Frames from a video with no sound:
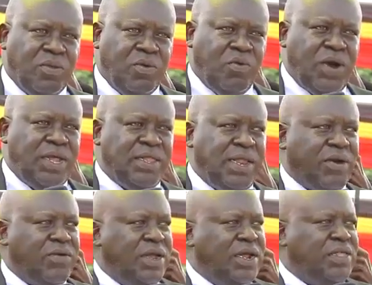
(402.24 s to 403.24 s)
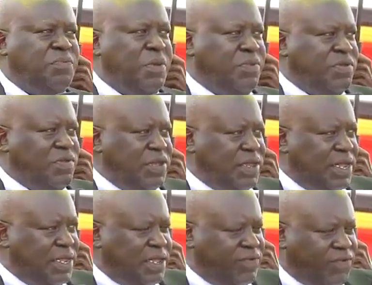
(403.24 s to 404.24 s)
Once Lakwena's people see
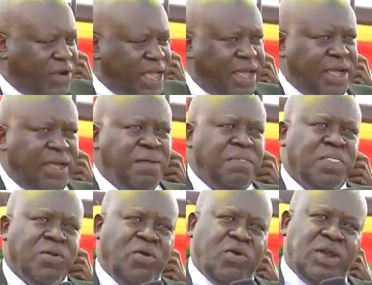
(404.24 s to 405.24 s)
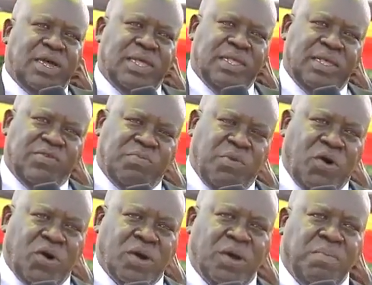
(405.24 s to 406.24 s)
there's a fire or there's a
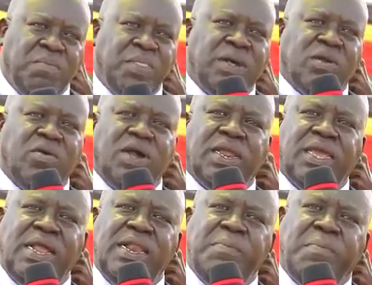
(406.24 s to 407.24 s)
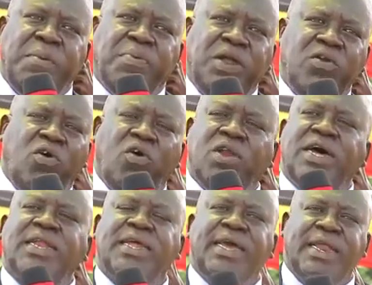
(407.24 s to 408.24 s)
smoke, they'll go and kill the people in all
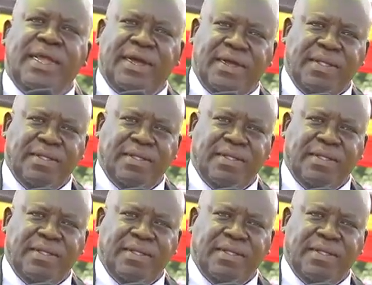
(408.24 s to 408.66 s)
that area.